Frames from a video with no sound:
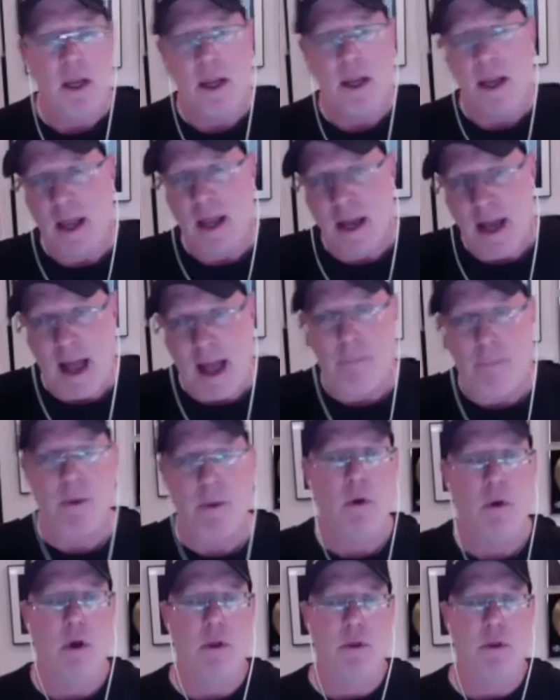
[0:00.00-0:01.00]
It
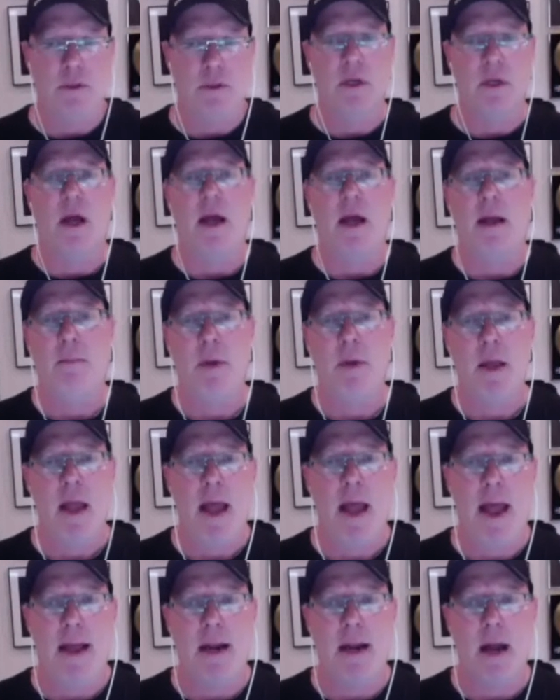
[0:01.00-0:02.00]
happened all the time.
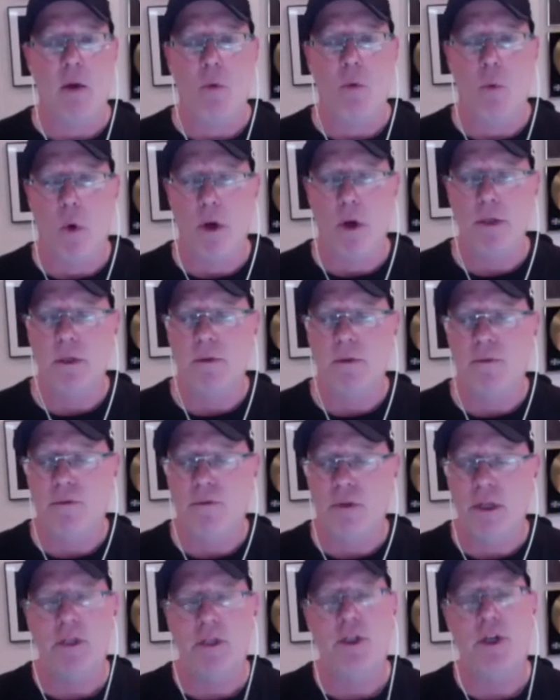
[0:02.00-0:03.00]
And I wasn't
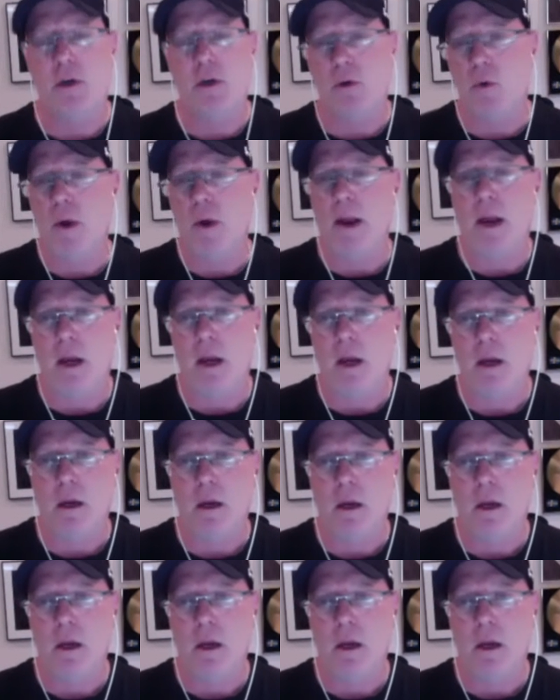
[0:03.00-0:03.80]
flinching away